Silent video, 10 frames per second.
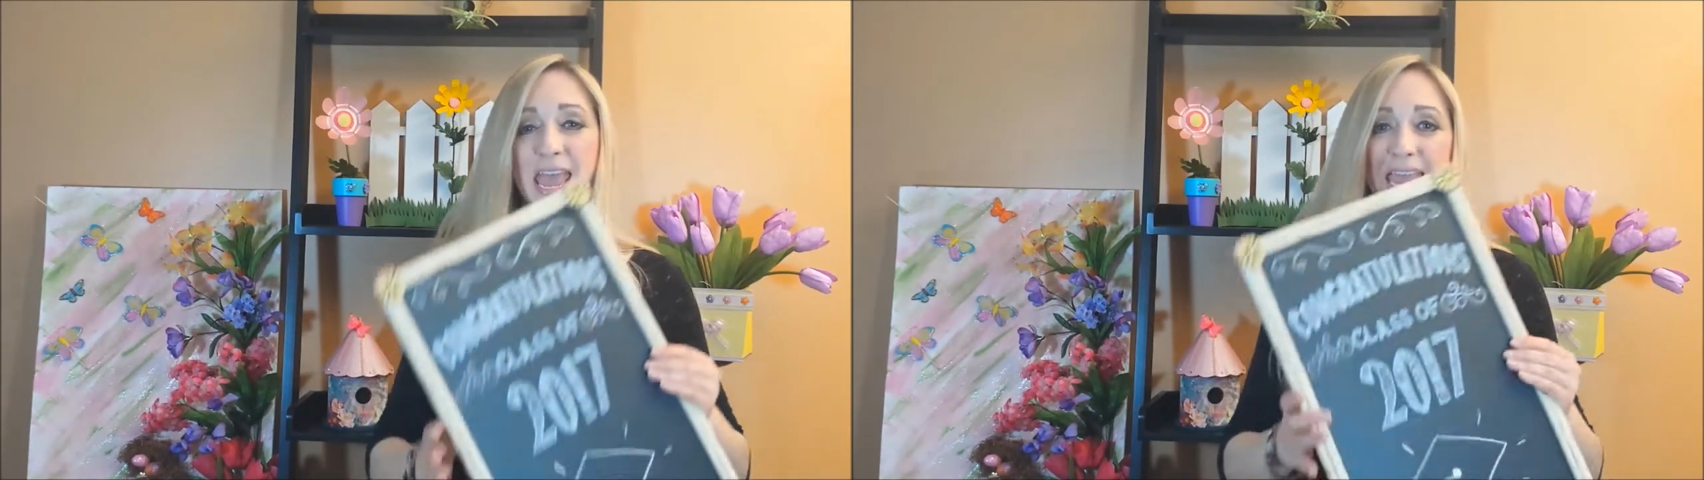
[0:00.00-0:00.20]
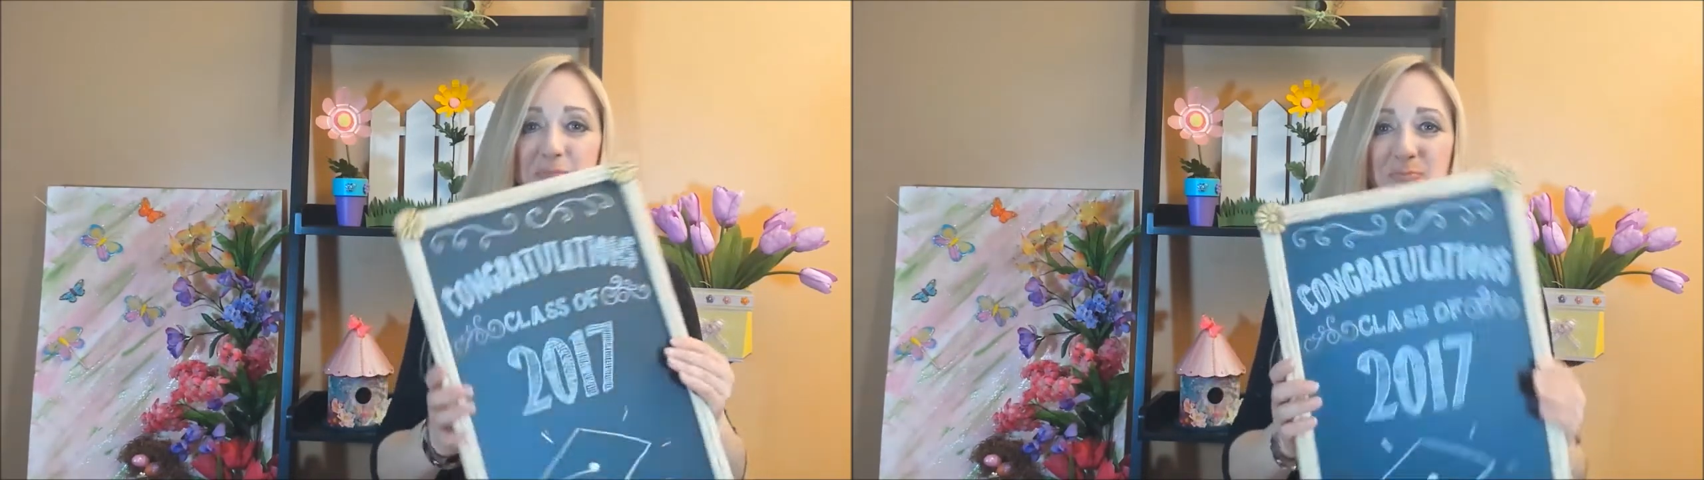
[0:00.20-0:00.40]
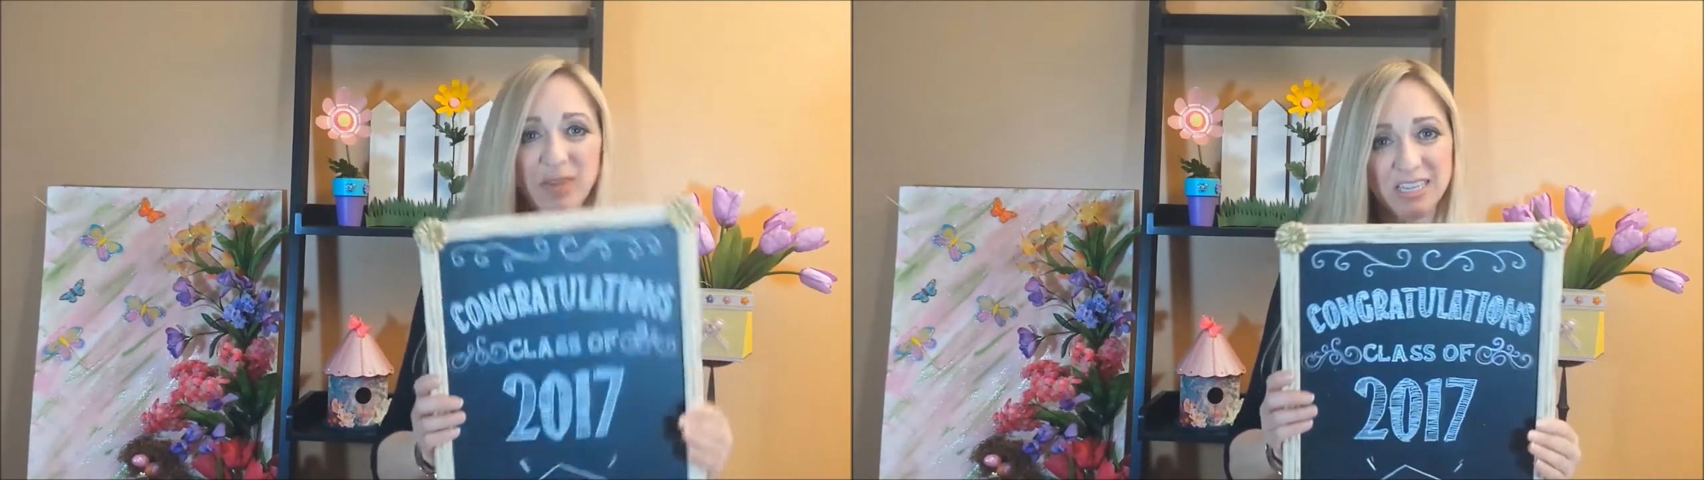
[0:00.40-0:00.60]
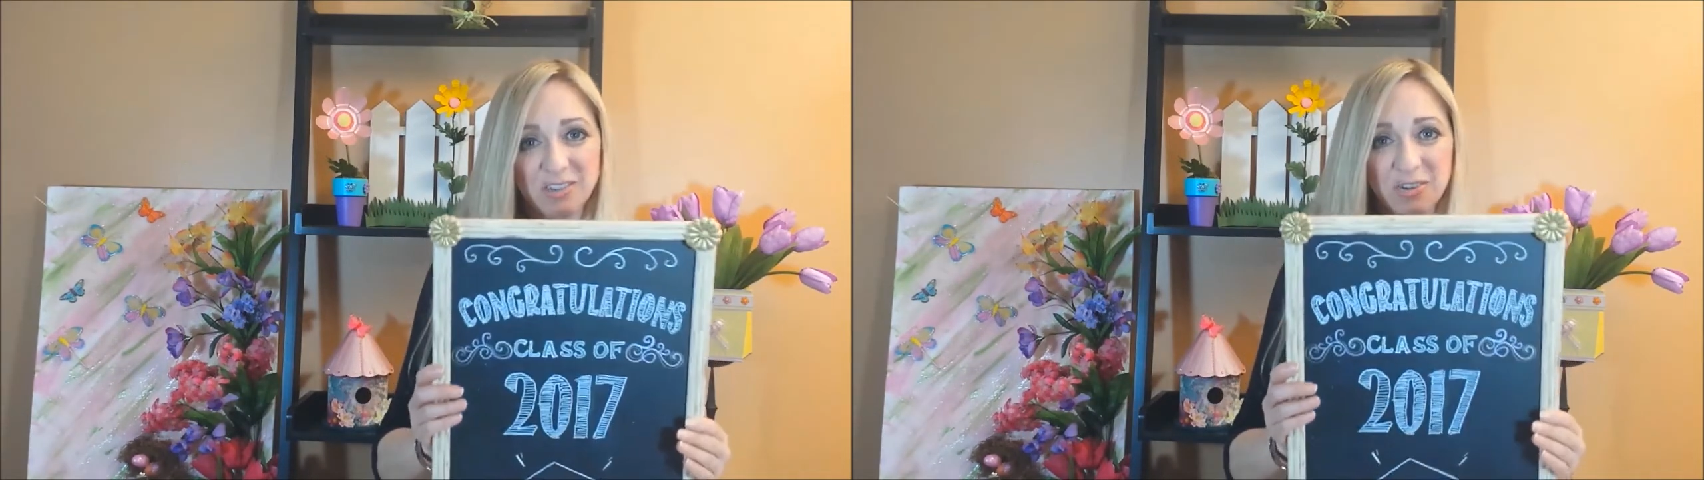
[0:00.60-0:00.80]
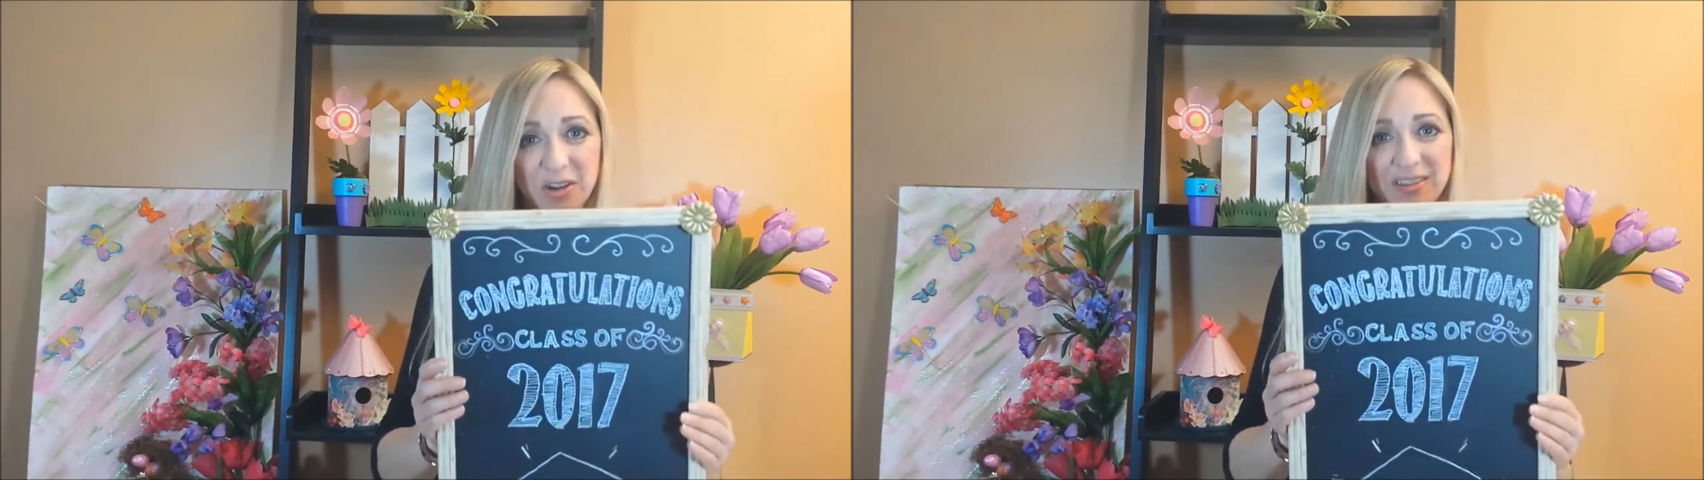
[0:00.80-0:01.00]
a
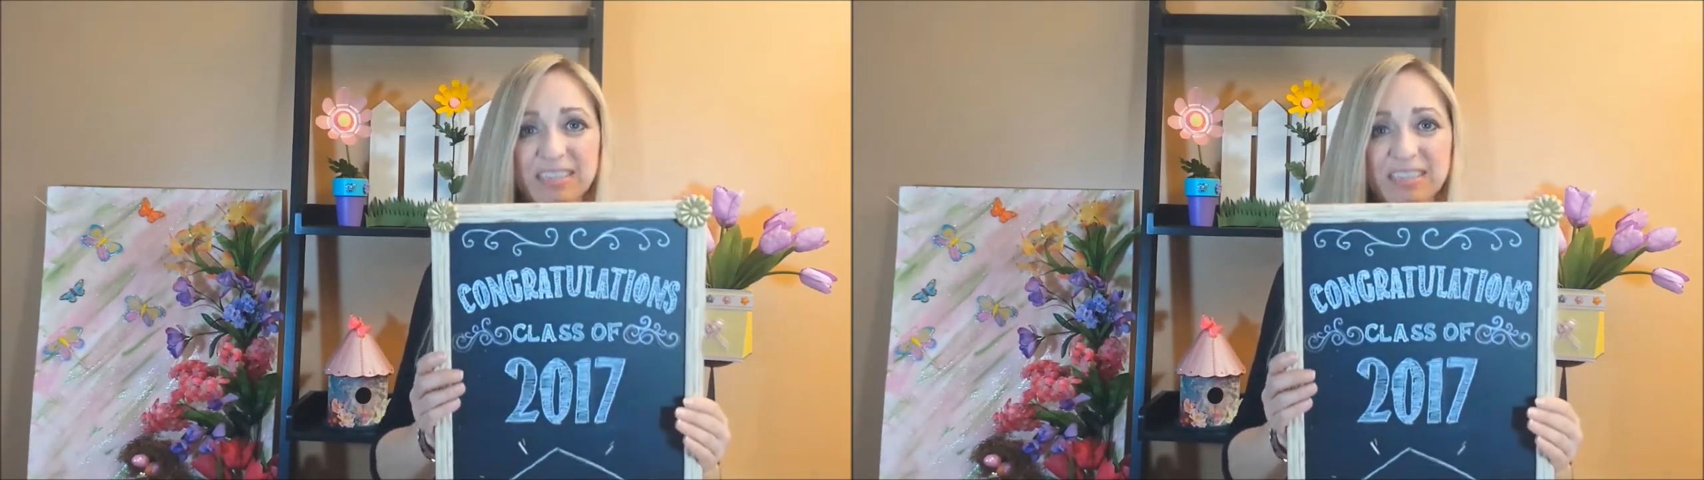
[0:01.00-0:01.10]
bistro